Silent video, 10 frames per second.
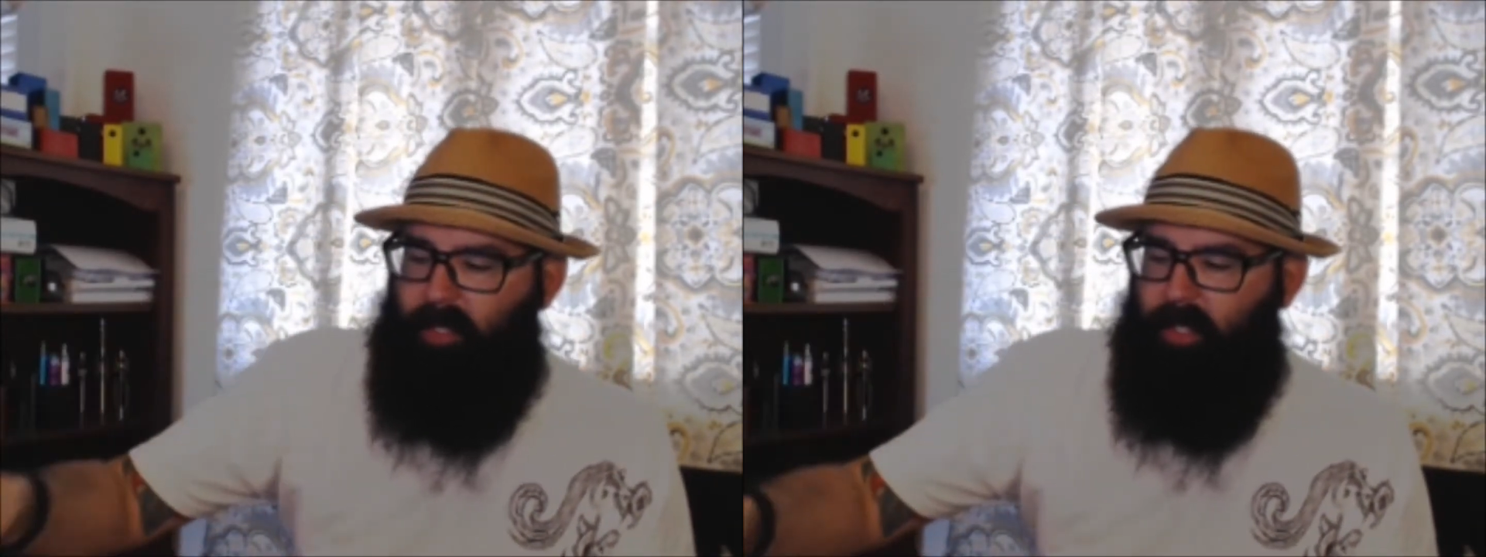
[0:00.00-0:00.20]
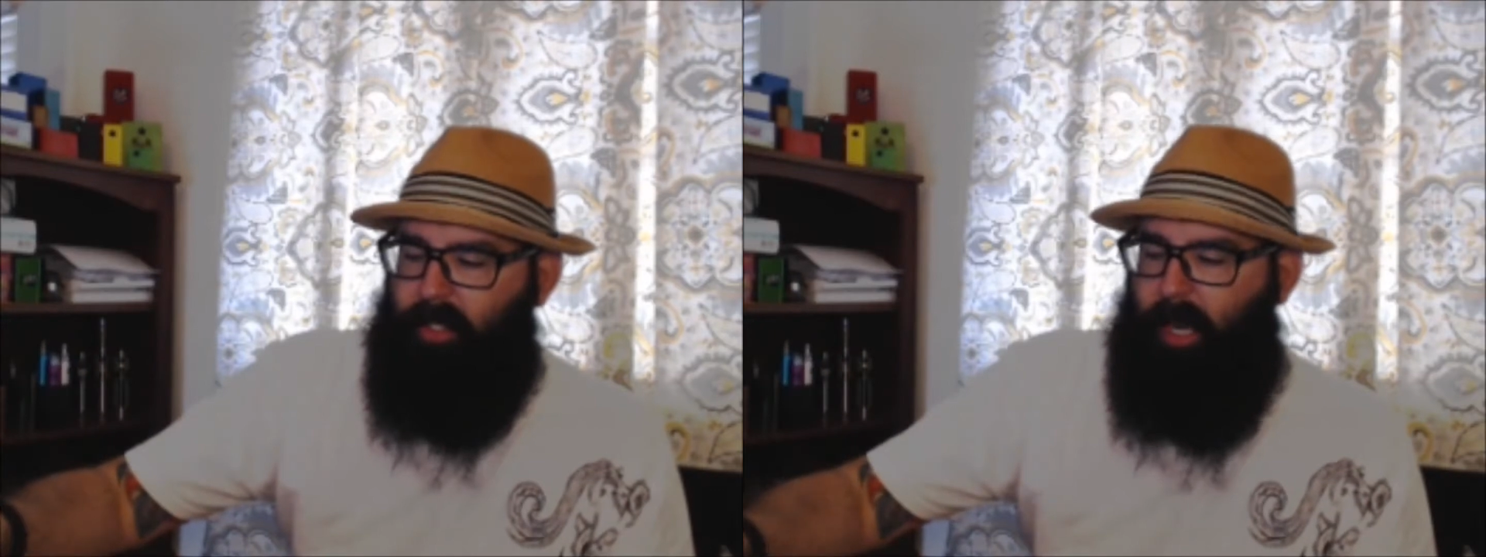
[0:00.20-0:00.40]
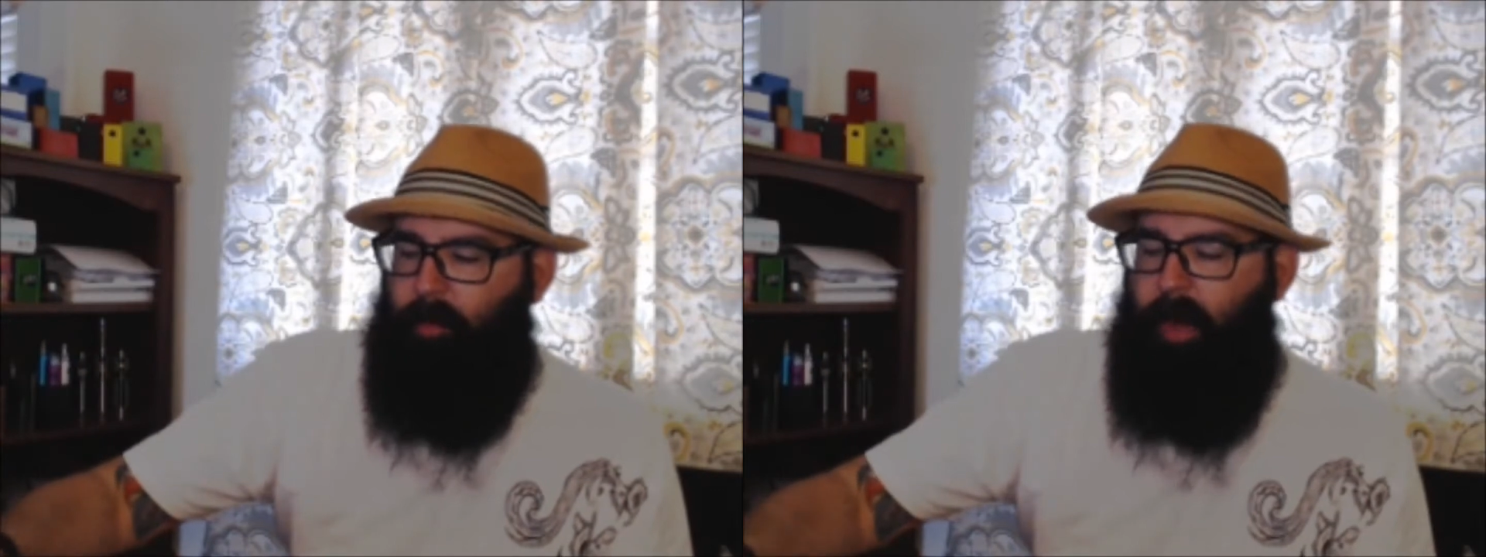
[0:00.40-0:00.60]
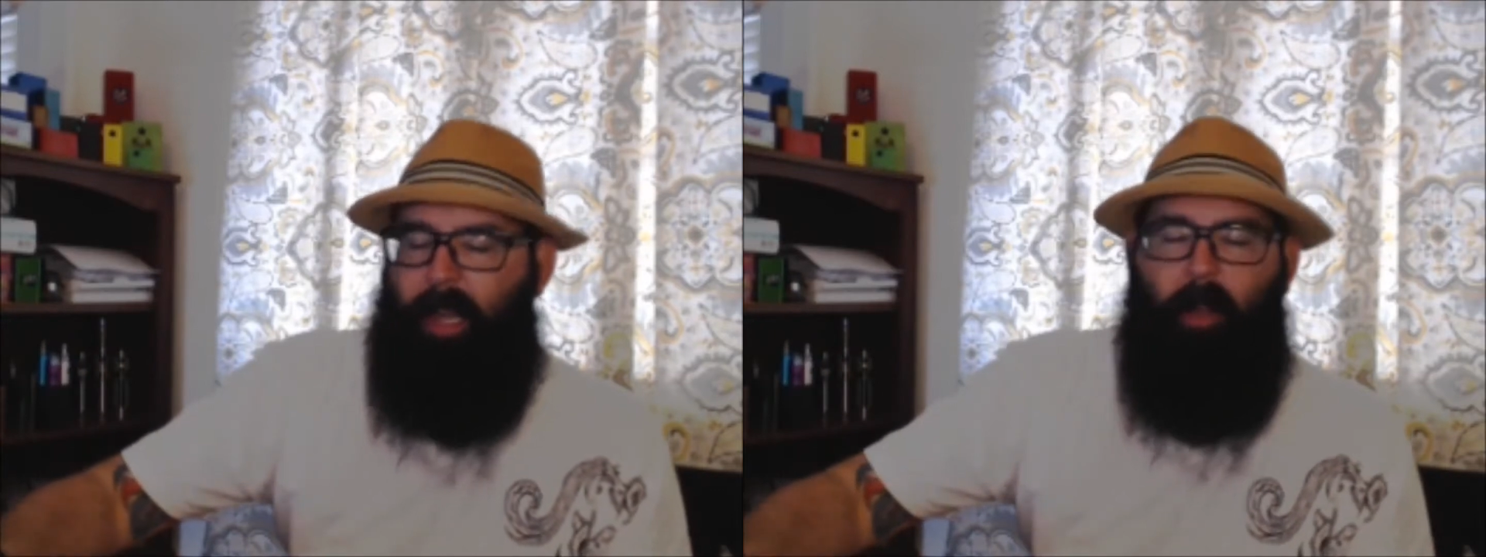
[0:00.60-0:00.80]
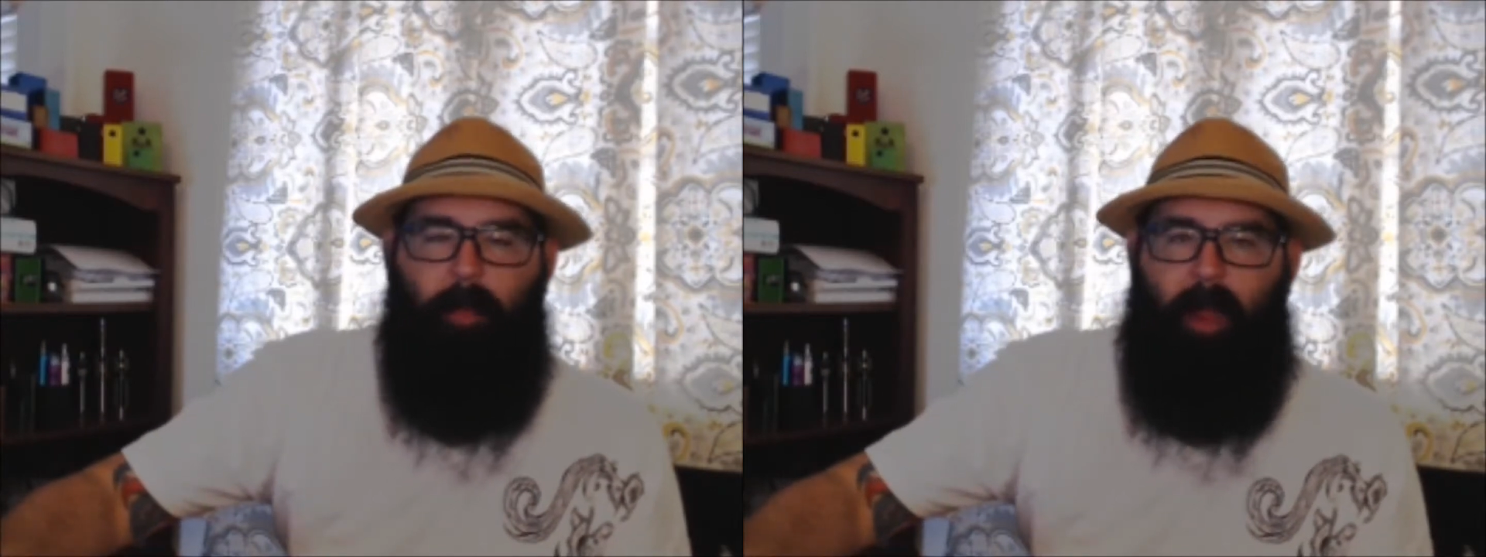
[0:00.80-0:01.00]
It's just,
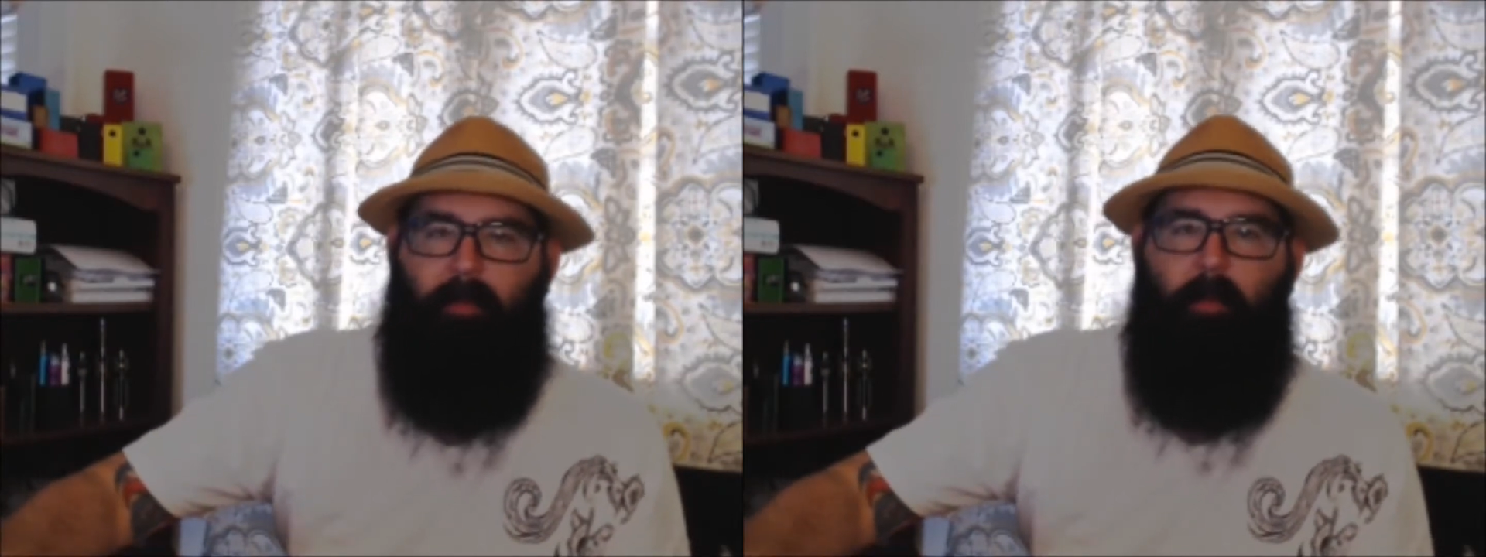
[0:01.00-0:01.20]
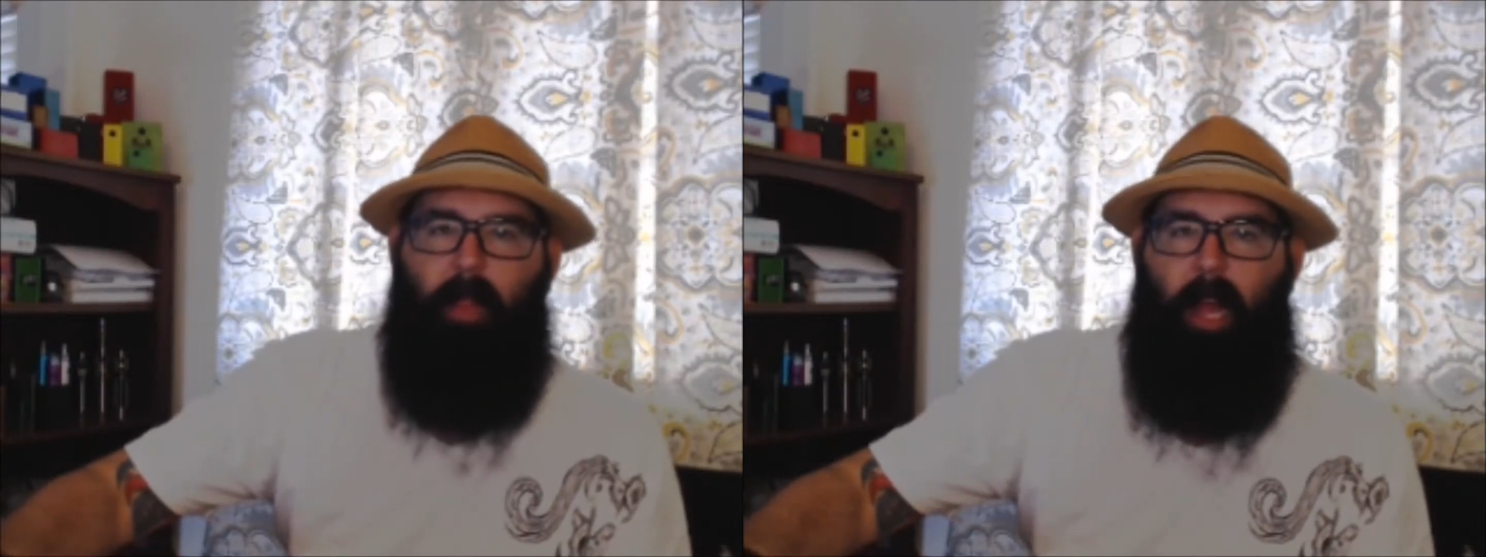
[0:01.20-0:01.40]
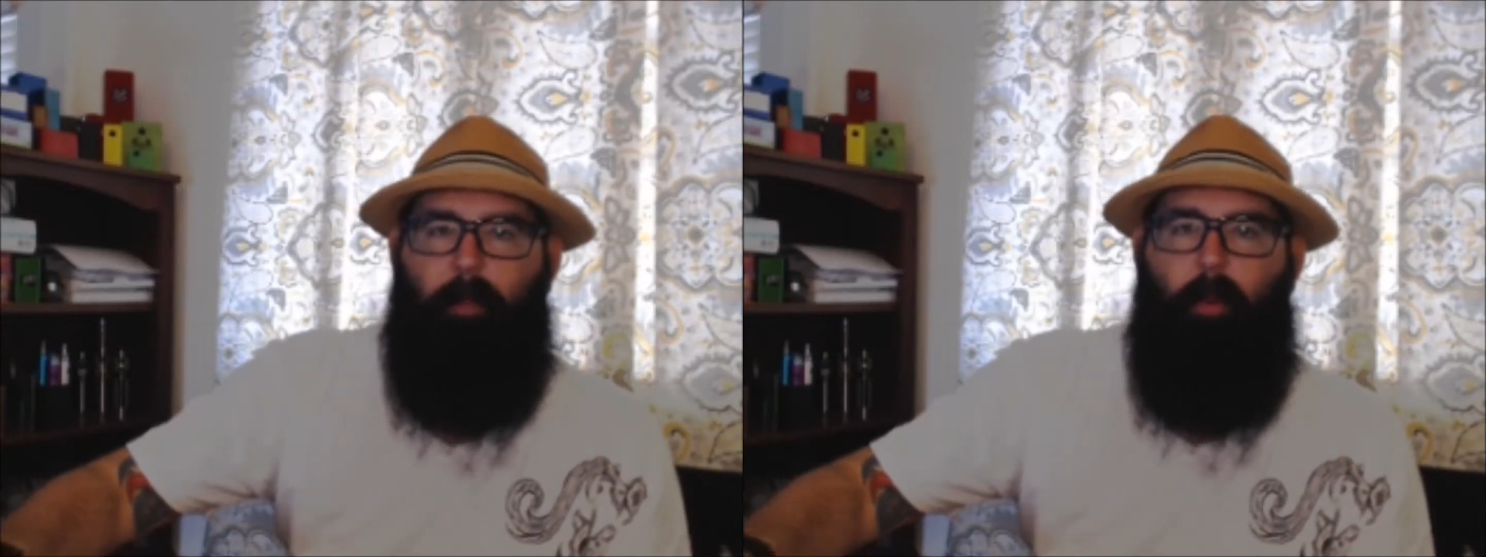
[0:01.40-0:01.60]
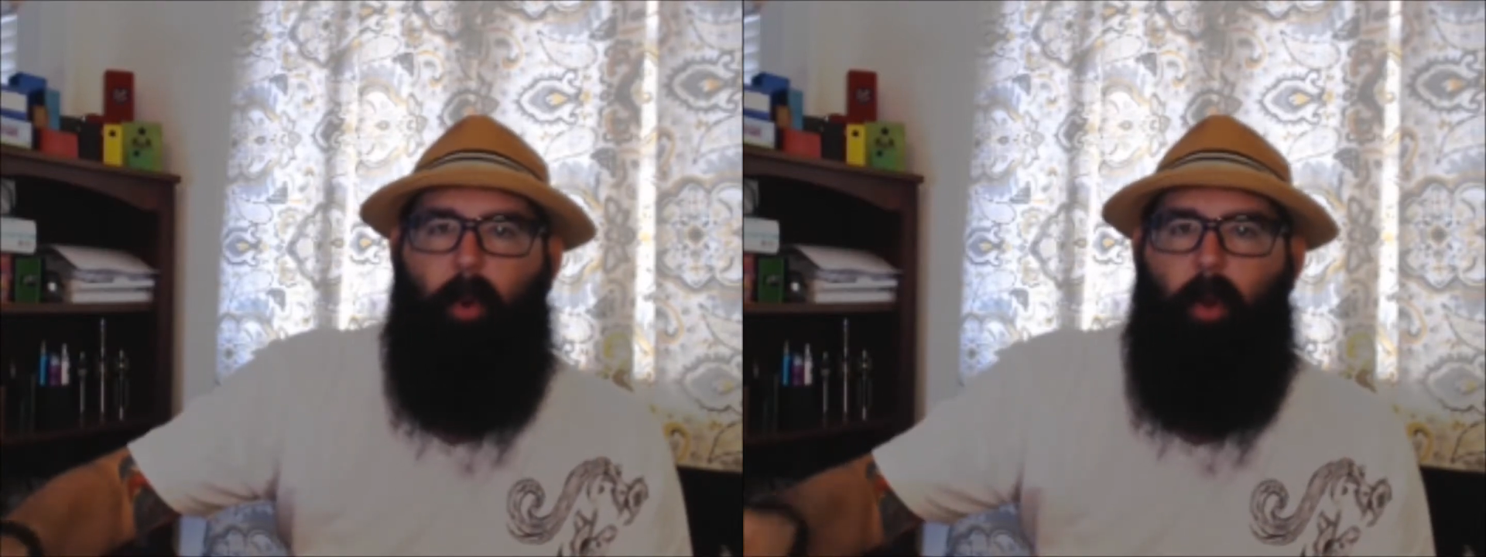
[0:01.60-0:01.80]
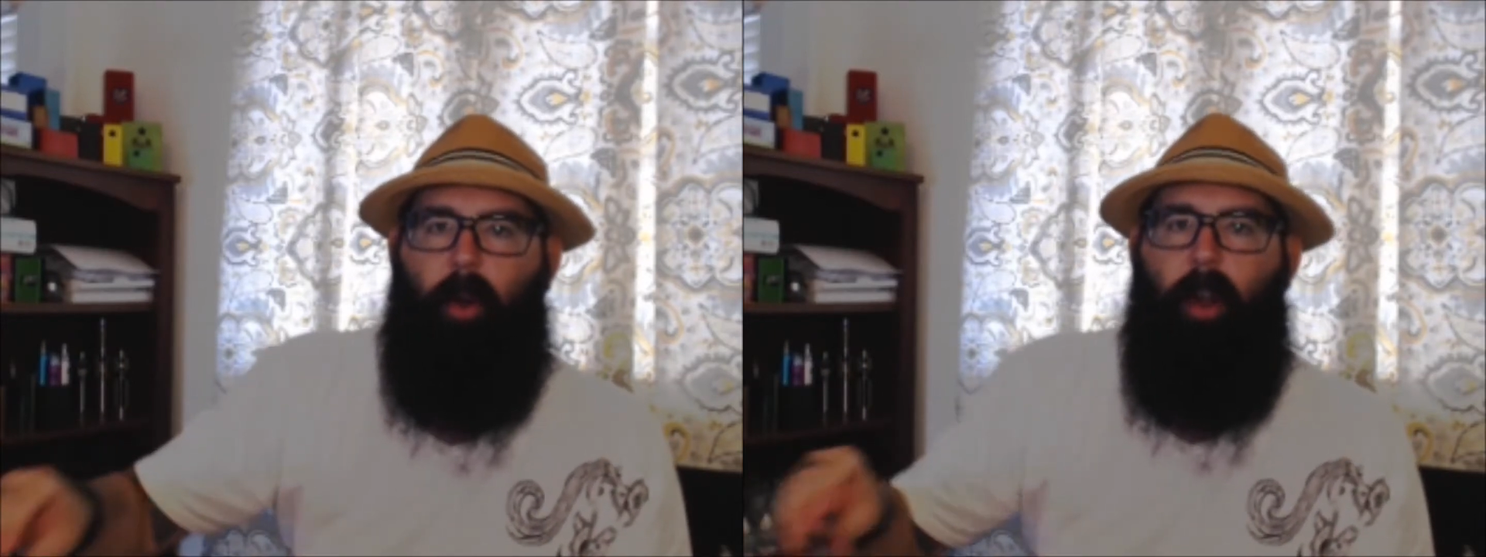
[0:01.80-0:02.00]
I'm waiting to hear back from
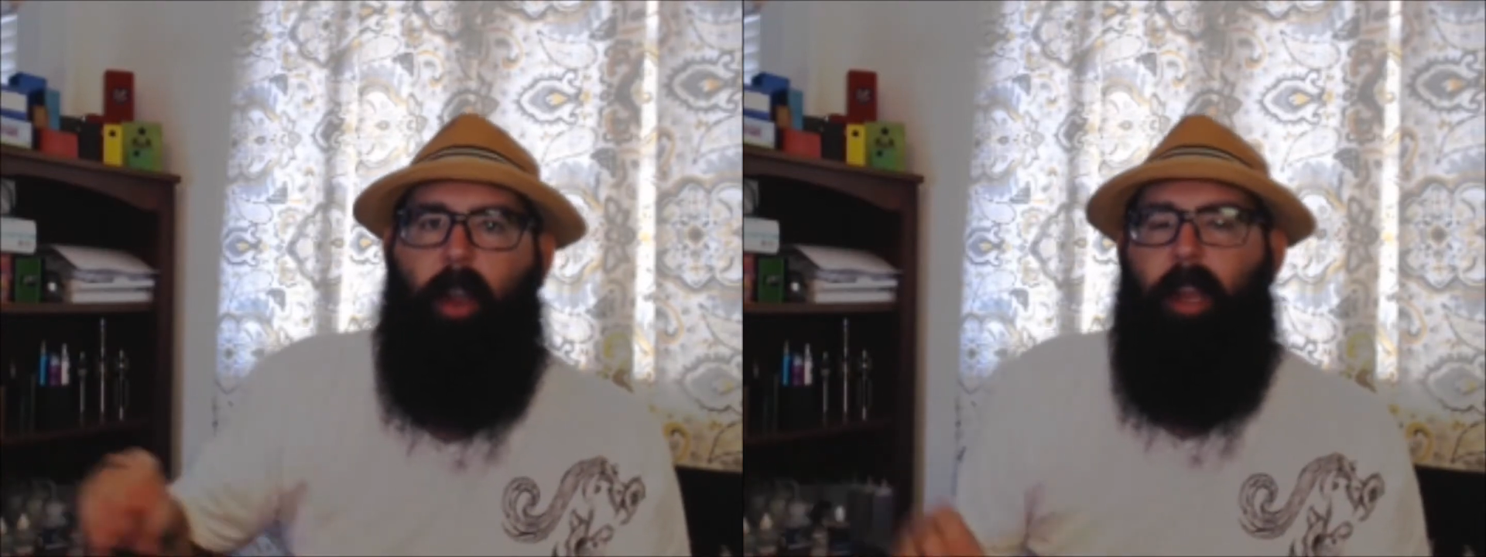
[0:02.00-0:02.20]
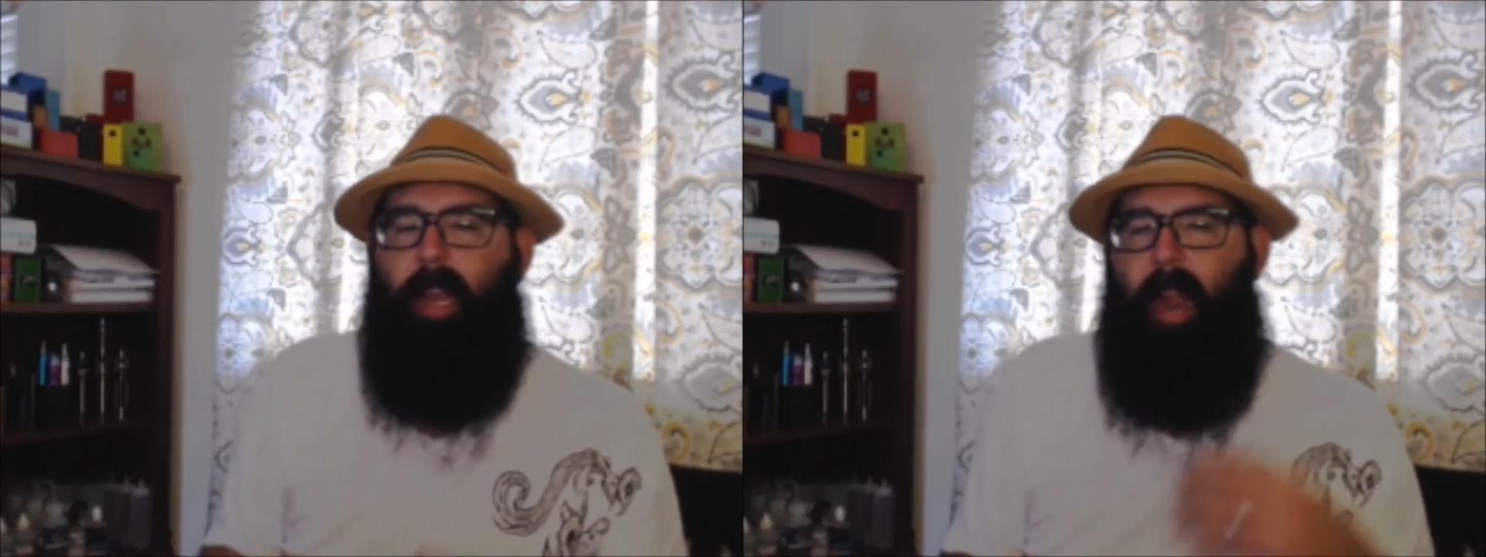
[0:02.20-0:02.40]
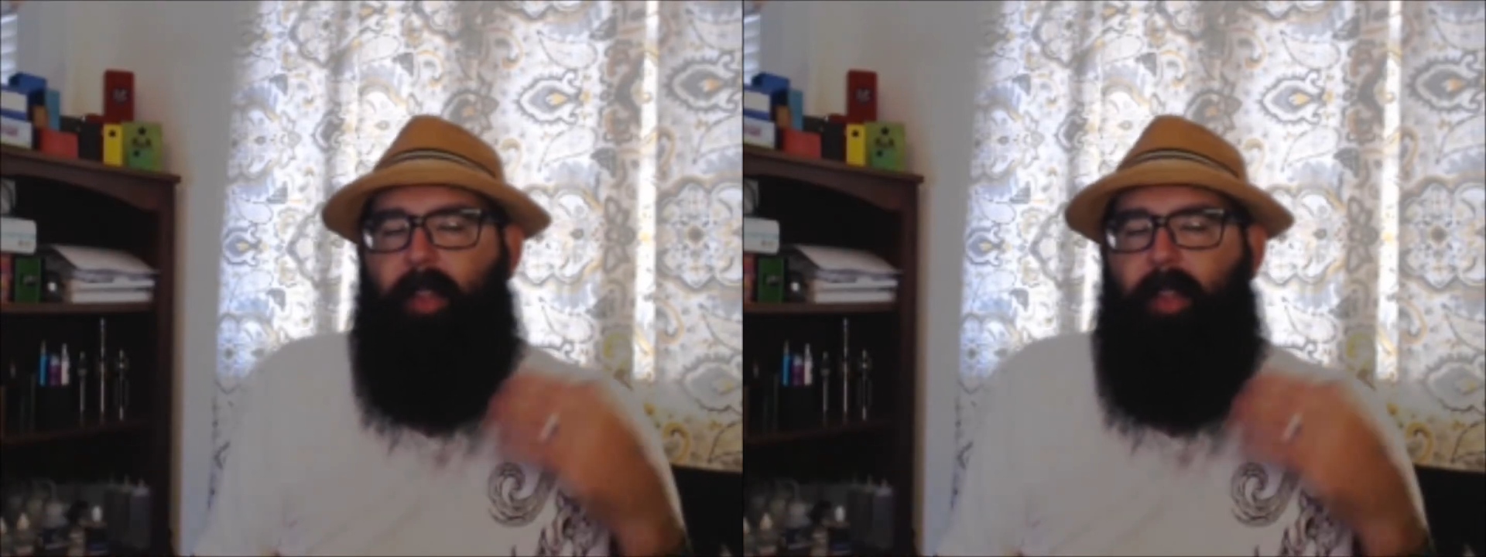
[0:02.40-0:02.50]
CloudPort,